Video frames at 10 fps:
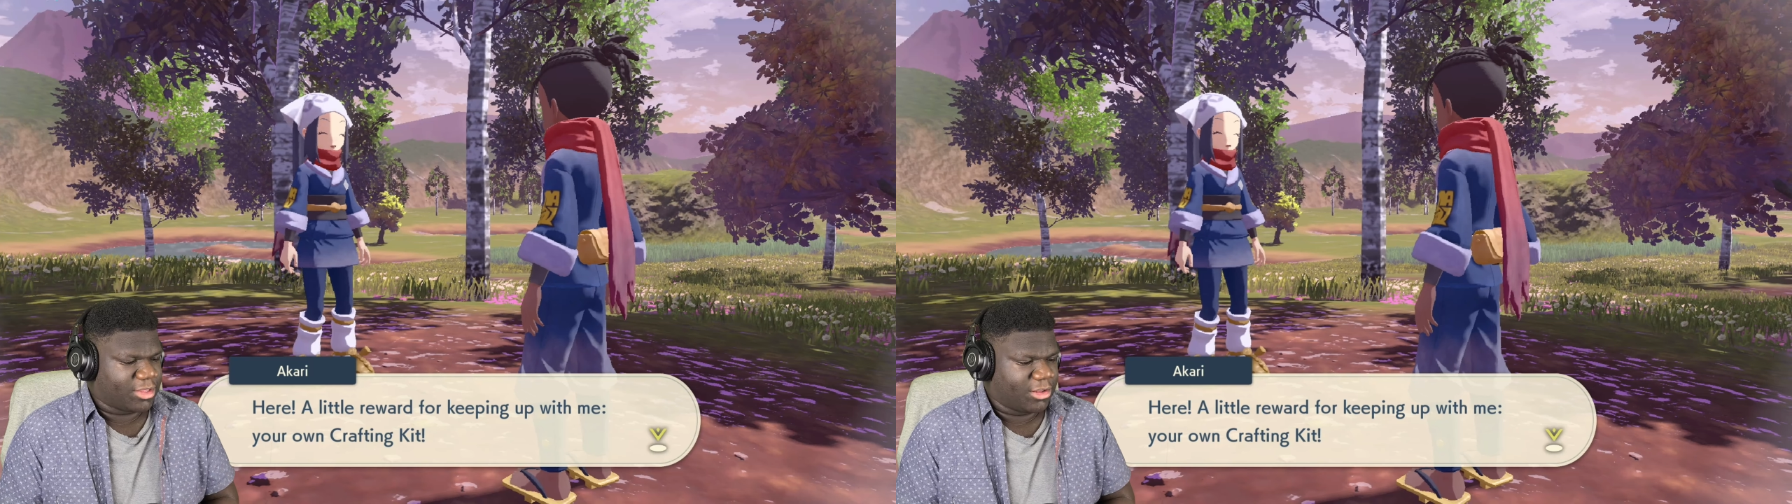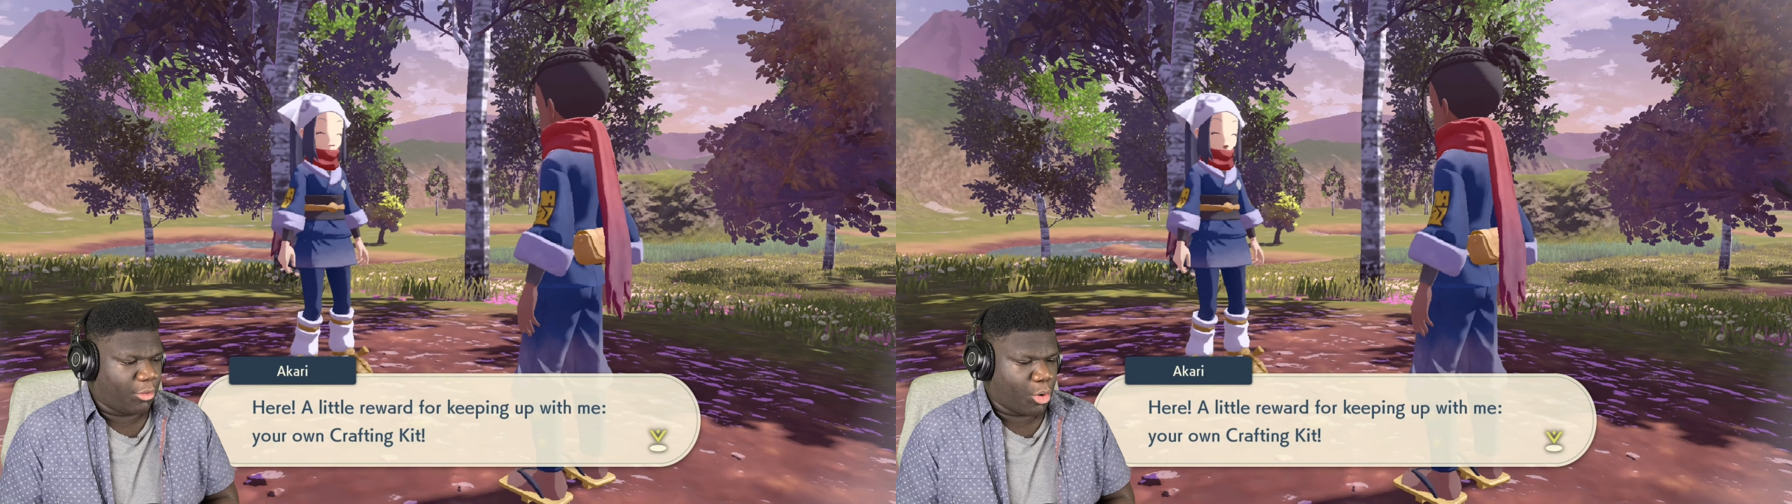Here's
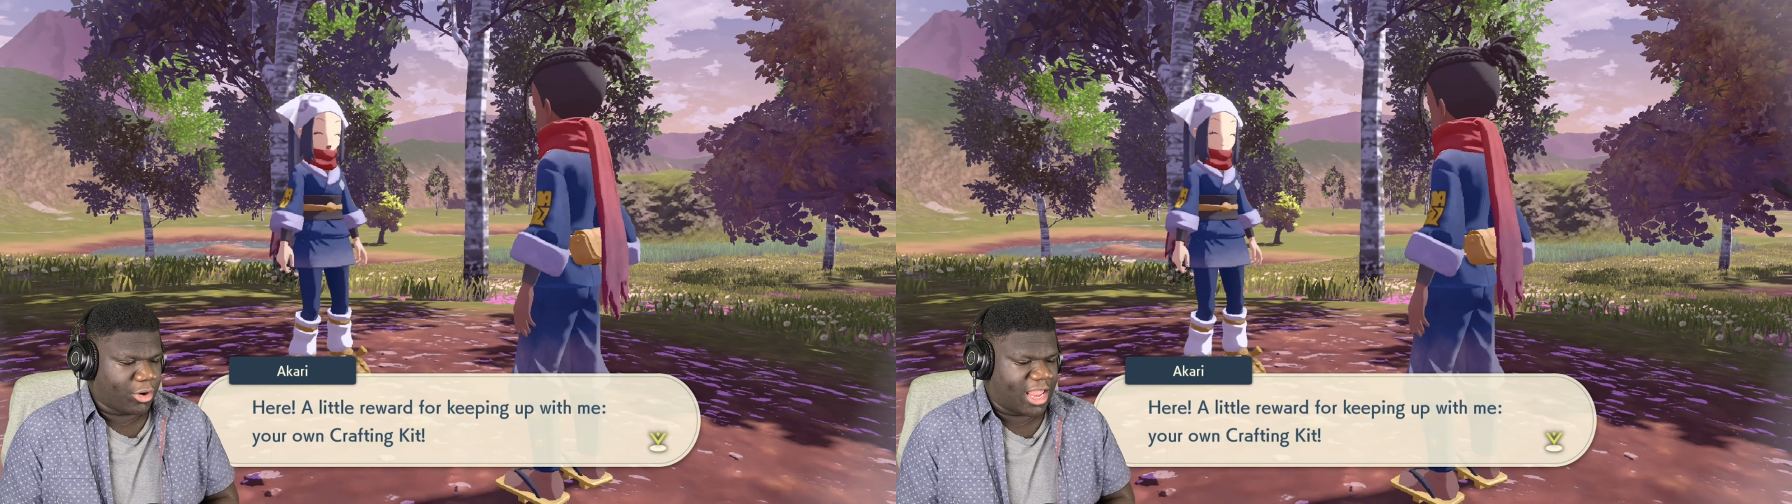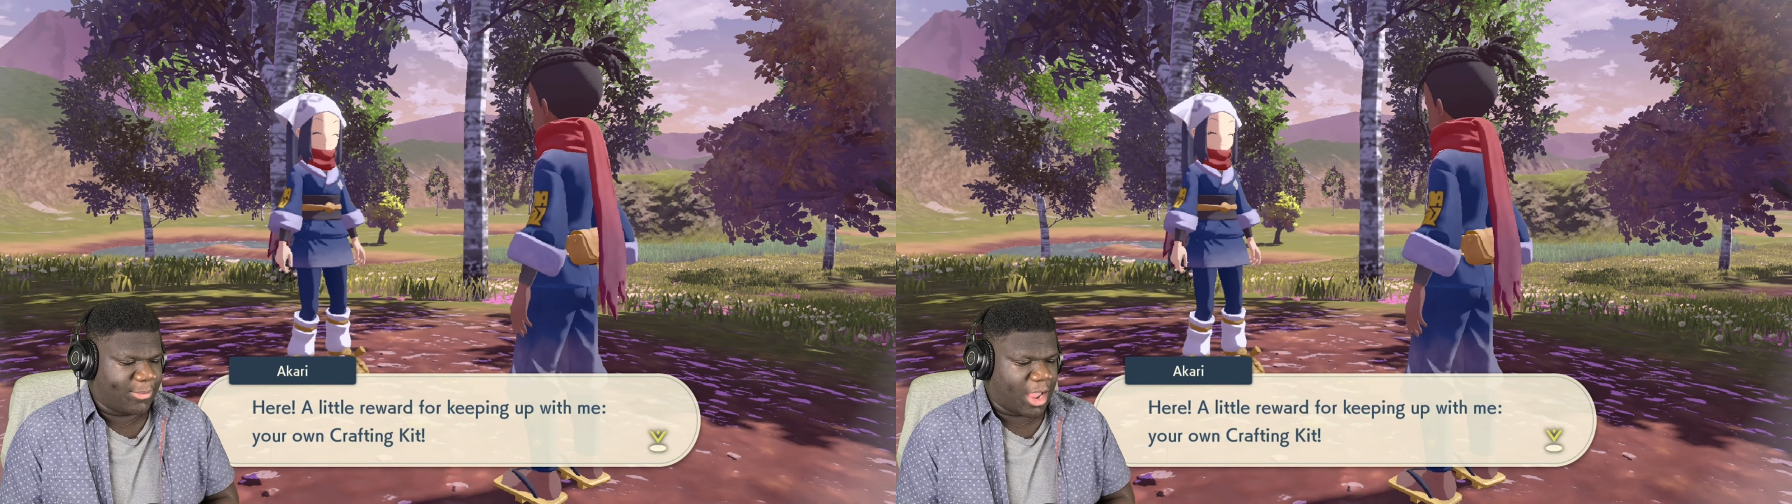a little
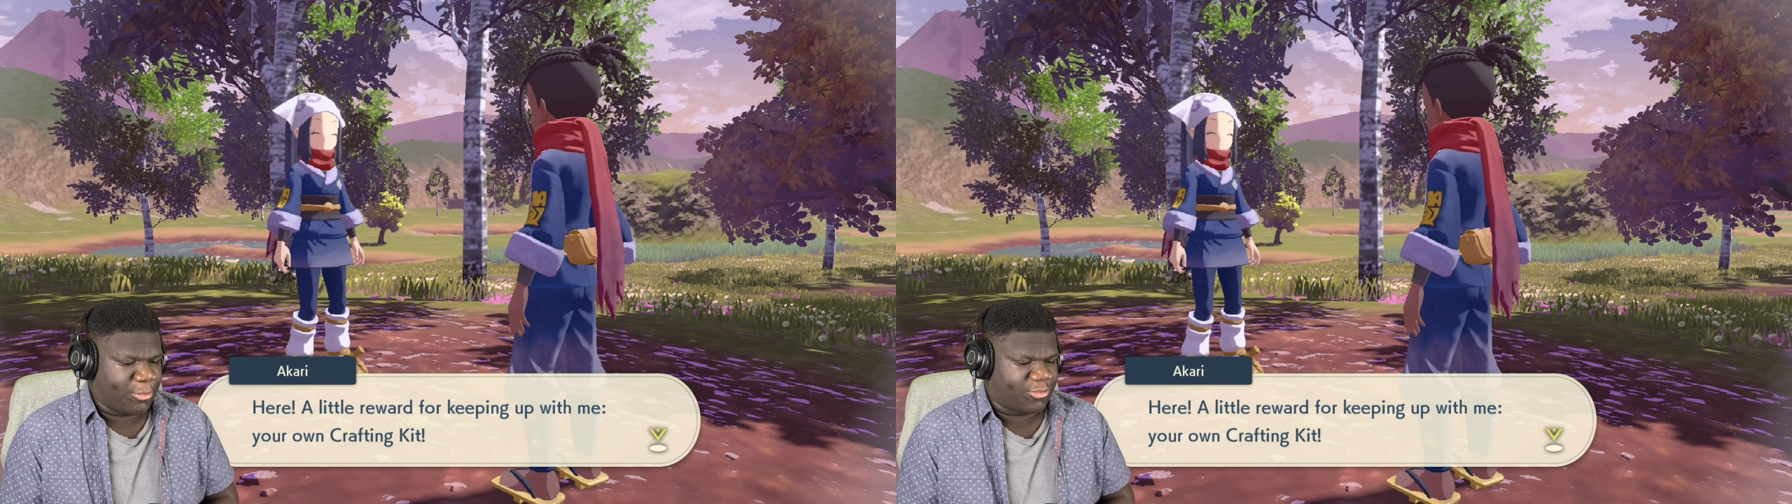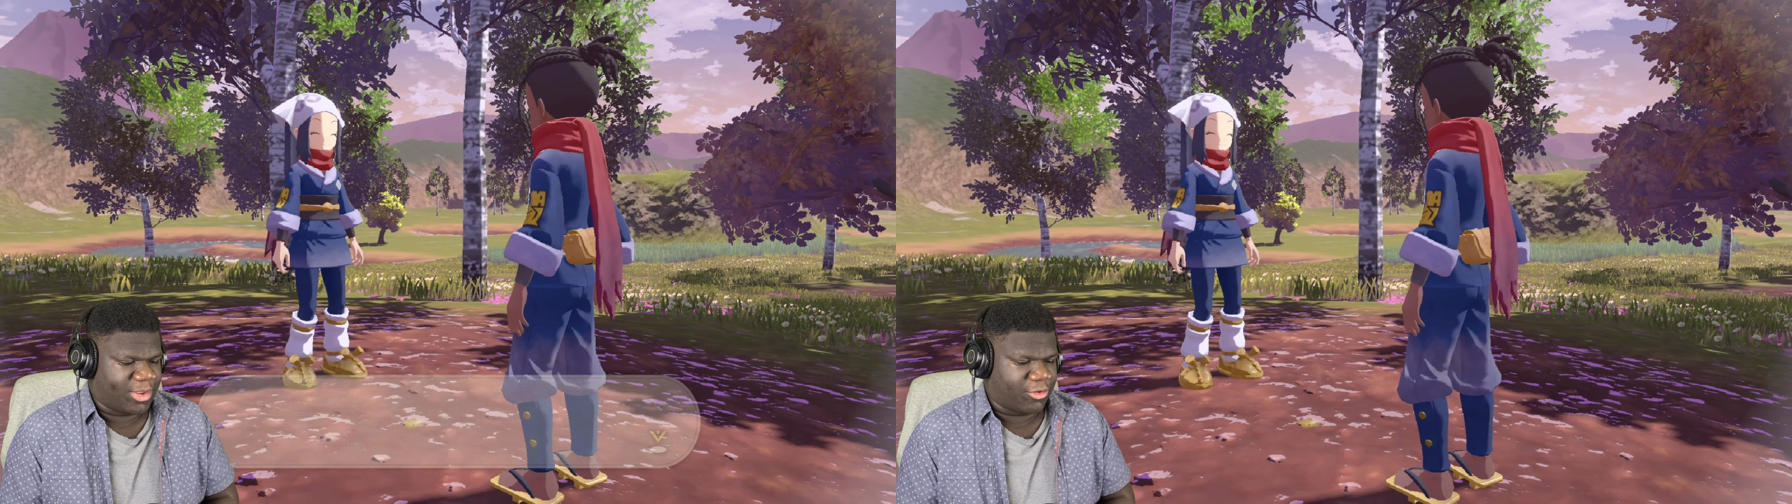word keeping up
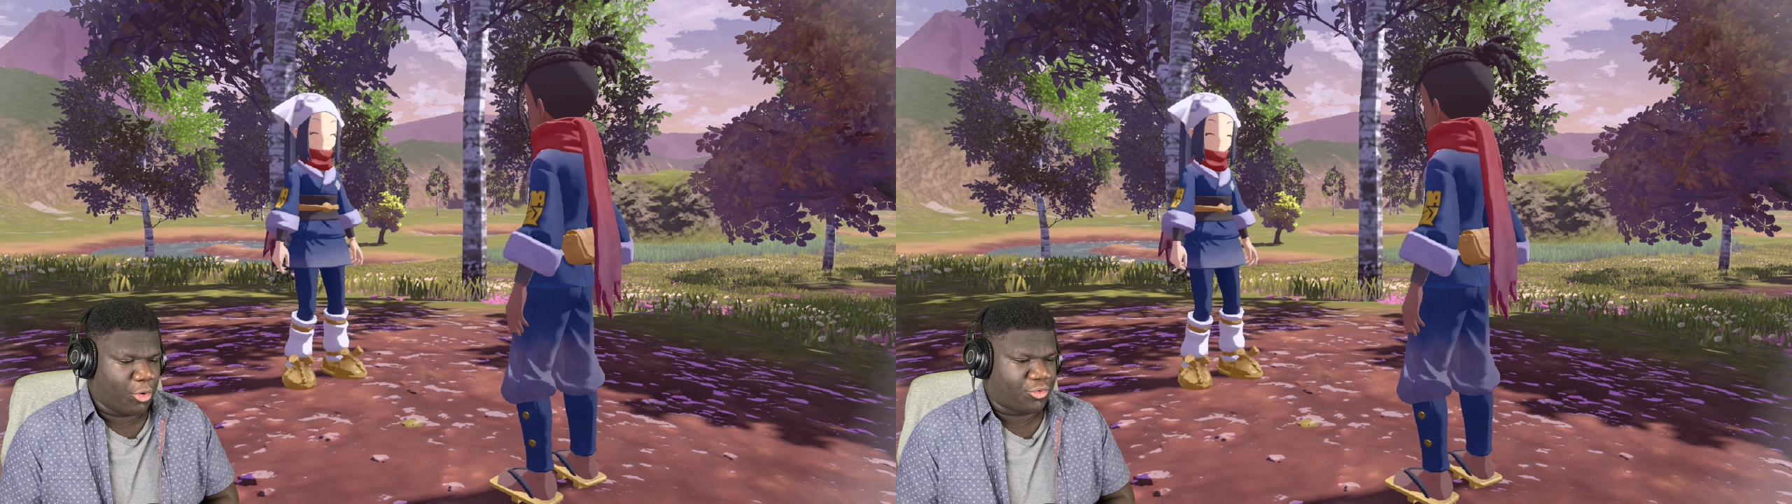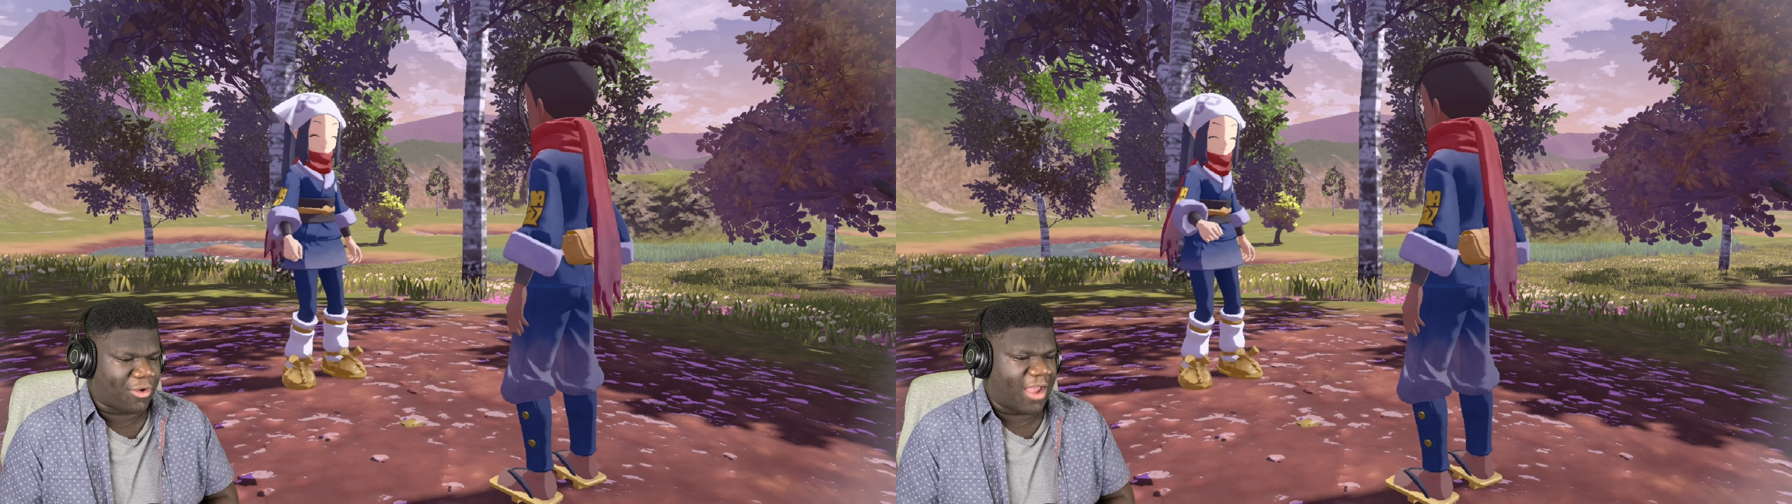with me. Your
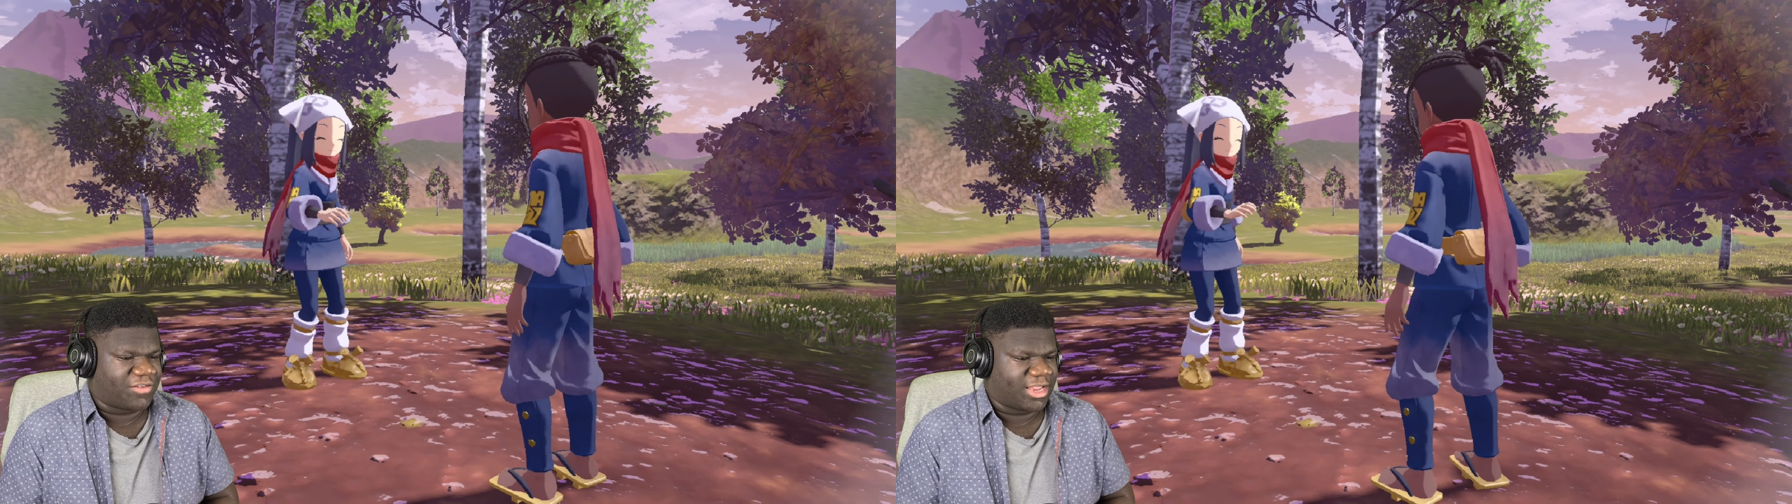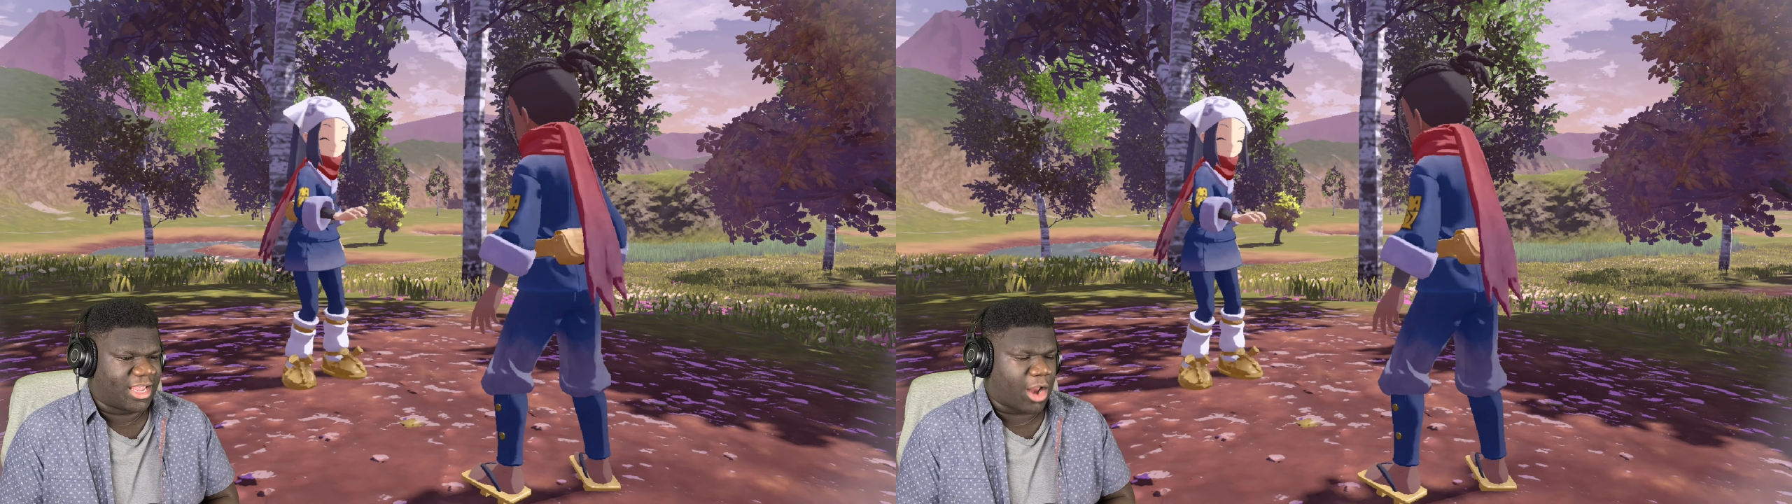own
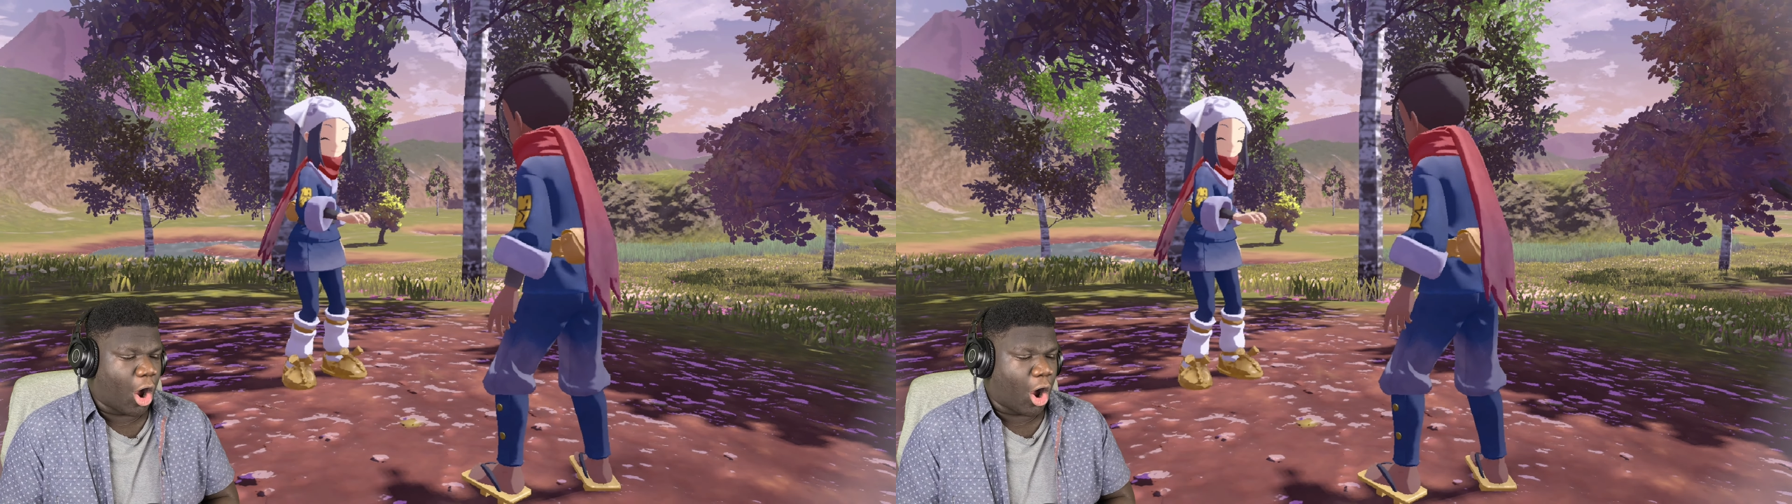crafting kit.